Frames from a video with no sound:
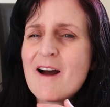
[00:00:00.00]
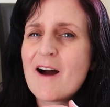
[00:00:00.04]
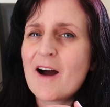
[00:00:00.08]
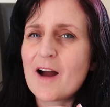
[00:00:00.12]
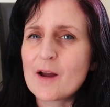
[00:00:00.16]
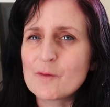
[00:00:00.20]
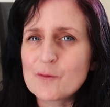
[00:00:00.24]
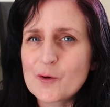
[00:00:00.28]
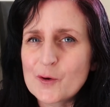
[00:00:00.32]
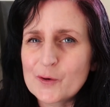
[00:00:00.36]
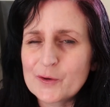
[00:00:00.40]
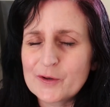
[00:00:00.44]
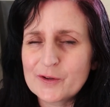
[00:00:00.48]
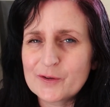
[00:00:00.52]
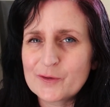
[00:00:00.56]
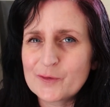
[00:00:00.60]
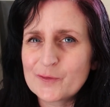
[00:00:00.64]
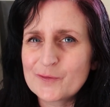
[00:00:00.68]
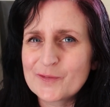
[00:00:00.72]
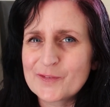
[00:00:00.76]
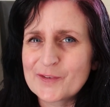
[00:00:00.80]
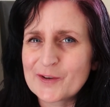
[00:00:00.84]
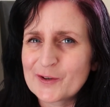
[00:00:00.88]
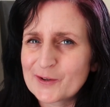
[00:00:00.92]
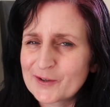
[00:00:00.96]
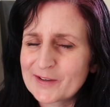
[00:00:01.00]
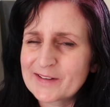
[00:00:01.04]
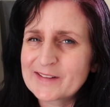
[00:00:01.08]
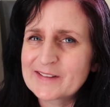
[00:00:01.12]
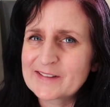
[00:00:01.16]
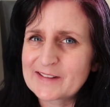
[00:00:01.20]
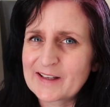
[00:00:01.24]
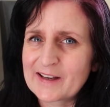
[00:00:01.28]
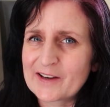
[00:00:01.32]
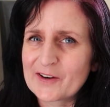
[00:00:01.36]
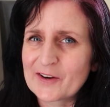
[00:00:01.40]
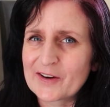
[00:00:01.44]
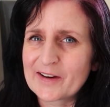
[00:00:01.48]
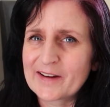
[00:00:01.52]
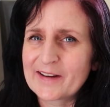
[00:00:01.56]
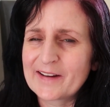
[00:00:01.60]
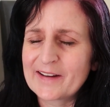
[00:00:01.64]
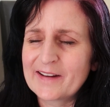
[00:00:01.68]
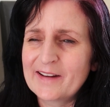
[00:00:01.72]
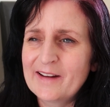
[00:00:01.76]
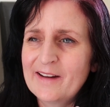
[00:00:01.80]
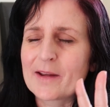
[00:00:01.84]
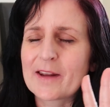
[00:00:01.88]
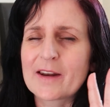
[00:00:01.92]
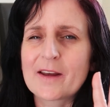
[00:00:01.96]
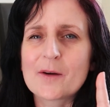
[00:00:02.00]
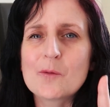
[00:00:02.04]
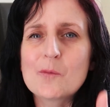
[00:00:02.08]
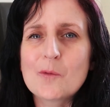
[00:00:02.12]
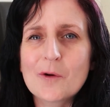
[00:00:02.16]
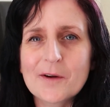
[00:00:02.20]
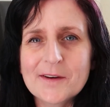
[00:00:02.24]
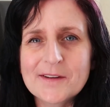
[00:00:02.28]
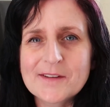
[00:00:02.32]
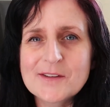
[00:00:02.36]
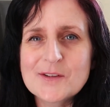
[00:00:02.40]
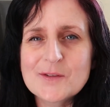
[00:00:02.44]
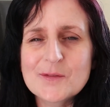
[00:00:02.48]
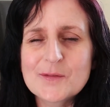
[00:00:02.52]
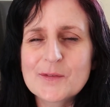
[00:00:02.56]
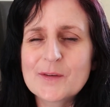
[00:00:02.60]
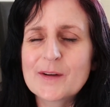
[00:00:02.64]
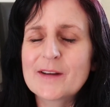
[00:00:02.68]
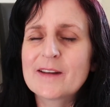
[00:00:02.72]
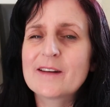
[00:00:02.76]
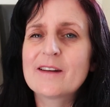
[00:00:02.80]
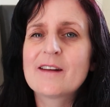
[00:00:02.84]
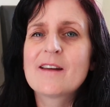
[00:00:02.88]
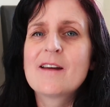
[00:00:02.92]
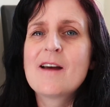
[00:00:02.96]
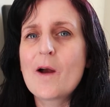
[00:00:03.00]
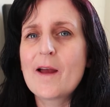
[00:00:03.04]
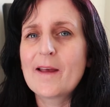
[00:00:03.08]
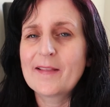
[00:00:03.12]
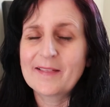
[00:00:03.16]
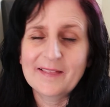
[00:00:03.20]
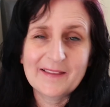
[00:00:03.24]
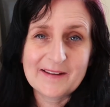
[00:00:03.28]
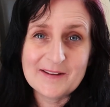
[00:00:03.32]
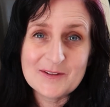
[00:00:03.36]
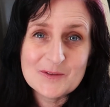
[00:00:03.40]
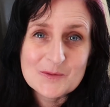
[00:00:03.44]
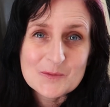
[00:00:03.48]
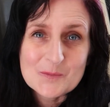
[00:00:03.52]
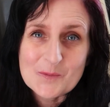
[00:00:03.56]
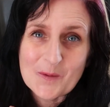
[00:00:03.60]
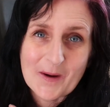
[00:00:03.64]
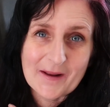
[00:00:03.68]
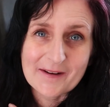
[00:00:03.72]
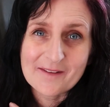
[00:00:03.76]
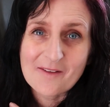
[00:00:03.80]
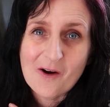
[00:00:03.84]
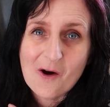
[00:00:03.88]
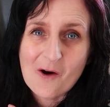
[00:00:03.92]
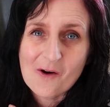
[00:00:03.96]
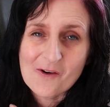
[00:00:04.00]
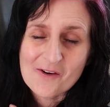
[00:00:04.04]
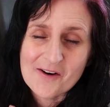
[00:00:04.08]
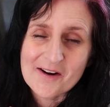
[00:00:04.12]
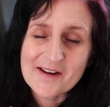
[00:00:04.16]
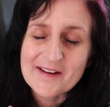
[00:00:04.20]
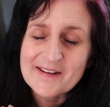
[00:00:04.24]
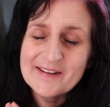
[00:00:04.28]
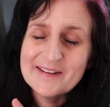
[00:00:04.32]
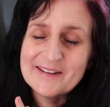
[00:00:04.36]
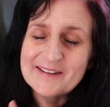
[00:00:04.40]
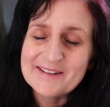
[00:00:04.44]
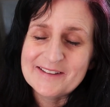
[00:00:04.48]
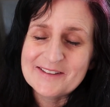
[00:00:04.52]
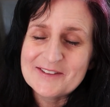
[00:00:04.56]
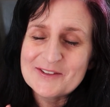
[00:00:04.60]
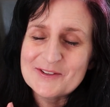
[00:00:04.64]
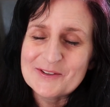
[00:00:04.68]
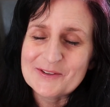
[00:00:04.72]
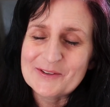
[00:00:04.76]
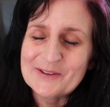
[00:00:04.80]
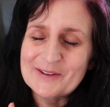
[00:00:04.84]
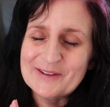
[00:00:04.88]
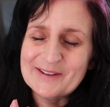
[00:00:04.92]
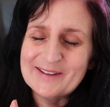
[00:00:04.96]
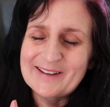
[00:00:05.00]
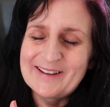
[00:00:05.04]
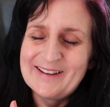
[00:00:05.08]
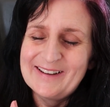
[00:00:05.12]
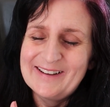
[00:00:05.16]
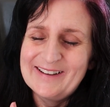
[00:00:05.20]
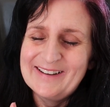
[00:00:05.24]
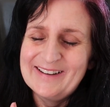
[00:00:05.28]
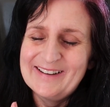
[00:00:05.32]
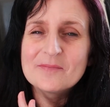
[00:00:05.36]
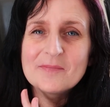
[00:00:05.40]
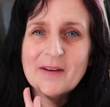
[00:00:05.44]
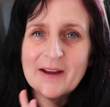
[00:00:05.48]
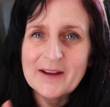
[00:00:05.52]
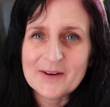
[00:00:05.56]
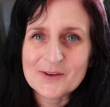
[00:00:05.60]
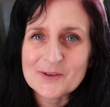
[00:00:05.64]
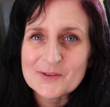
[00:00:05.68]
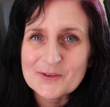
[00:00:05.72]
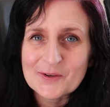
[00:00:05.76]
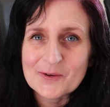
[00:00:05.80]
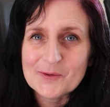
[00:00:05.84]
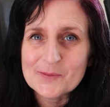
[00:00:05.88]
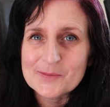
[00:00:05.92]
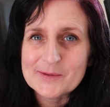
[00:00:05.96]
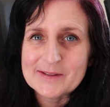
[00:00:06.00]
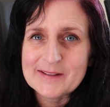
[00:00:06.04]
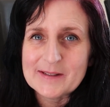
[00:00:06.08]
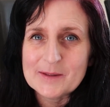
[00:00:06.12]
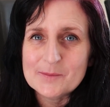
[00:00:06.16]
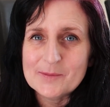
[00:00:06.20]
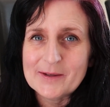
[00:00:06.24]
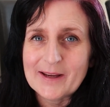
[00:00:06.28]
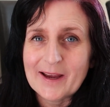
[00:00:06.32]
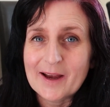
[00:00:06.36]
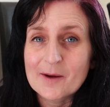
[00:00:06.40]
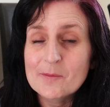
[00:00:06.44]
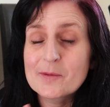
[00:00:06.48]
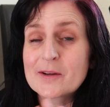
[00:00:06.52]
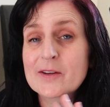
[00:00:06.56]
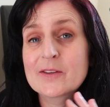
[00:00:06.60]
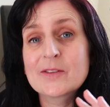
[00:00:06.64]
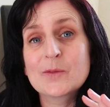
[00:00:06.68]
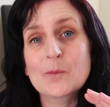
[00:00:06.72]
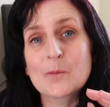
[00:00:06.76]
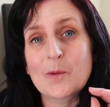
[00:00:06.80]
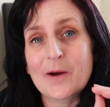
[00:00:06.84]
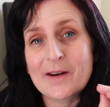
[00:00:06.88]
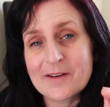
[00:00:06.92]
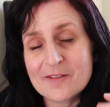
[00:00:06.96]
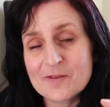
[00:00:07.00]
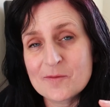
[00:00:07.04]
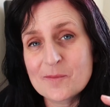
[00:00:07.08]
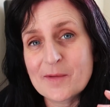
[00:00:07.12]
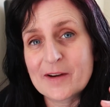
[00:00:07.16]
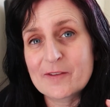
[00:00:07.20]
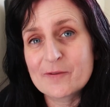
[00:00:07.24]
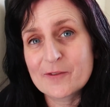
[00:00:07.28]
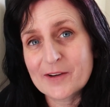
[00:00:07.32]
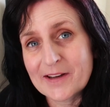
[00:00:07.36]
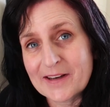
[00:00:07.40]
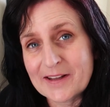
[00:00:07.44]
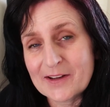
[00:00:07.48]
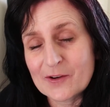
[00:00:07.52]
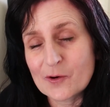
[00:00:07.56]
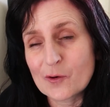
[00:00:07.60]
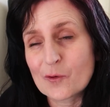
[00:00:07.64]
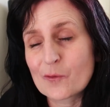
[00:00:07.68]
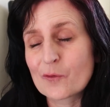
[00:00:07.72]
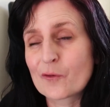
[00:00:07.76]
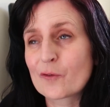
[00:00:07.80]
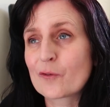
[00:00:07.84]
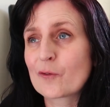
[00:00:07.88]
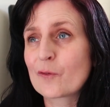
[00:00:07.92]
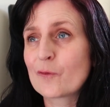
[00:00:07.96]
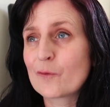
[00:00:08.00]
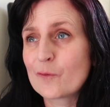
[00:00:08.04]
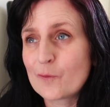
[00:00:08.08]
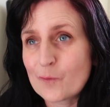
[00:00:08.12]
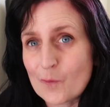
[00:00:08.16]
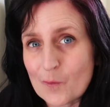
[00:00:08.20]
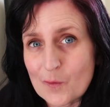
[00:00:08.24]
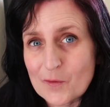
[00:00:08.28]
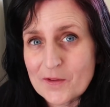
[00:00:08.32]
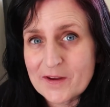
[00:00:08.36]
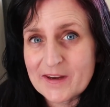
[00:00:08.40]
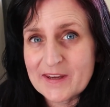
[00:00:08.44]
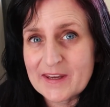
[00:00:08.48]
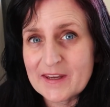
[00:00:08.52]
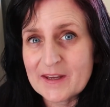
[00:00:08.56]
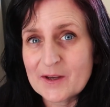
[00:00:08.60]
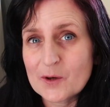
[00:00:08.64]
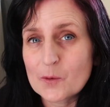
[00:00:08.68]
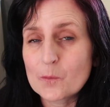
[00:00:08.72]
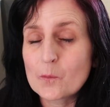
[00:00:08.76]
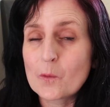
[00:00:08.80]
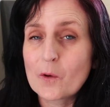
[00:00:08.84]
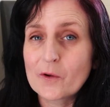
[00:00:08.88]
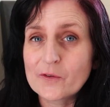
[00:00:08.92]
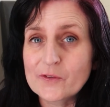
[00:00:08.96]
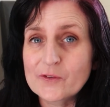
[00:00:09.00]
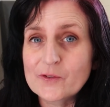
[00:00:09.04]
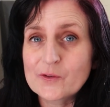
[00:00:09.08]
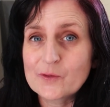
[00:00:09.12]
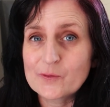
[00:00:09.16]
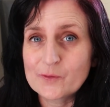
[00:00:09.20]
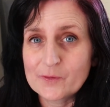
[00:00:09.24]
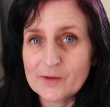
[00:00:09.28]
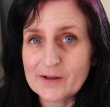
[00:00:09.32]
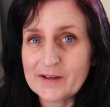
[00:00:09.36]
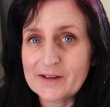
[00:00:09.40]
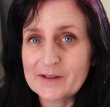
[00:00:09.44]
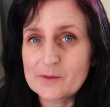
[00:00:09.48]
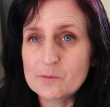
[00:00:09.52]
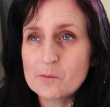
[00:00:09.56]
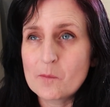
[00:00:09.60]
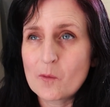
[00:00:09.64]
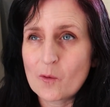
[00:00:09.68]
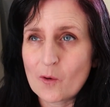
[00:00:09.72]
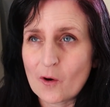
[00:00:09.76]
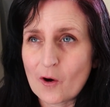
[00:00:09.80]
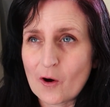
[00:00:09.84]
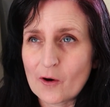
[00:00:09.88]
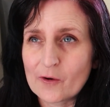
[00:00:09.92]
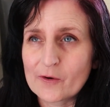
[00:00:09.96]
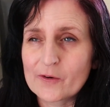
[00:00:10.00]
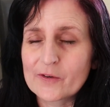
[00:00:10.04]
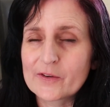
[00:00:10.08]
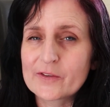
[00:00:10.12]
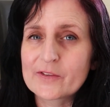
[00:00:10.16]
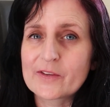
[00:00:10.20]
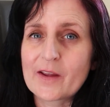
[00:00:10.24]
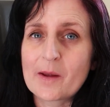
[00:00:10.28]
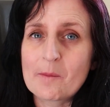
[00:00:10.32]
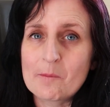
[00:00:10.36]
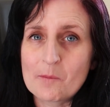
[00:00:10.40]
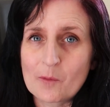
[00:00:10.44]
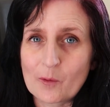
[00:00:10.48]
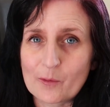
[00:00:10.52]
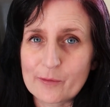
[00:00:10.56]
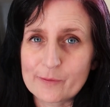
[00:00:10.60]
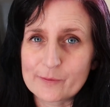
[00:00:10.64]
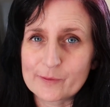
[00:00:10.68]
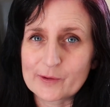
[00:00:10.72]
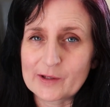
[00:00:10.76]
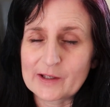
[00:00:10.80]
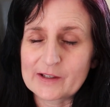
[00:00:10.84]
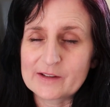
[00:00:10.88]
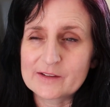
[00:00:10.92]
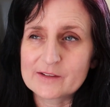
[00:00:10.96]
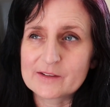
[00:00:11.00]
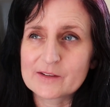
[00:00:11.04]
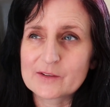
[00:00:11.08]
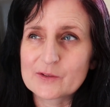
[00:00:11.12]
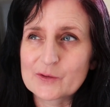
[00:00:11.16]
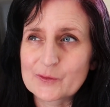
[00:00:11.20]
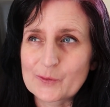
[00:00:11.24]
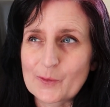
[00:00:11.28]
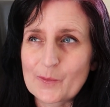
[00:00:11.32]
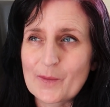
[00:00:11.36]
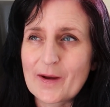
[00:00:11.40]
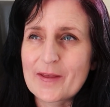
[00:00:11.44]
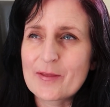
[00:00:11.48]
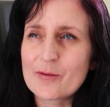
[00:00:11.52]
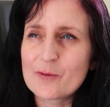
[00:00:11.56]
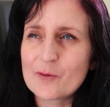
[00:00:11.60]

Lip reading: I've heard it's very scary, and I wanted to fit at least one horror into my October TBR because one of my reading goals for the year was to read more horrors and more thrillers. So I